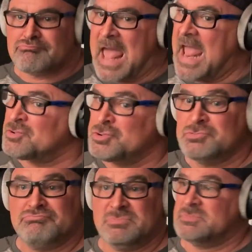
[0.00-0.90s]
and
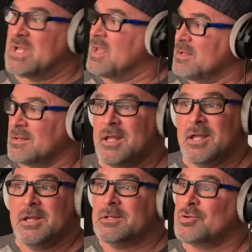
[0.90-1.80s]

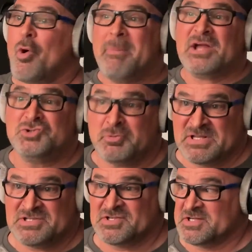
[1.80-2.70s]
go about your
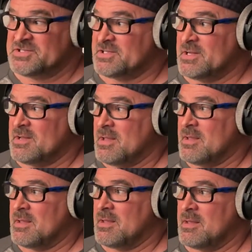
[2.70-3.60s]
business.
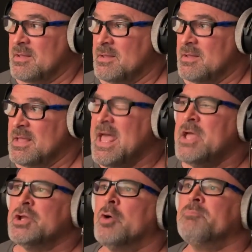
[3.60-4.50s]

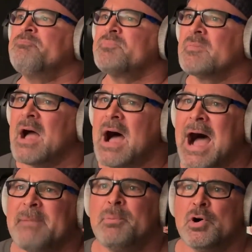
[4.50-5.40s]
You know,
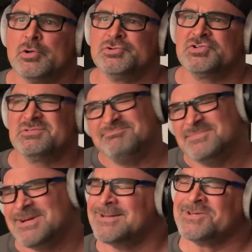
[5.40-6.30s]
I post
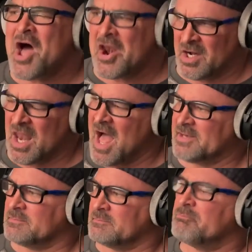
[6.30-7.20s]
not a lot,
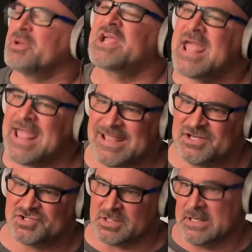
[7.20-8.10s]
but
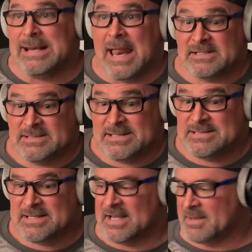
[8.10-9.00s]
occasionally, like today,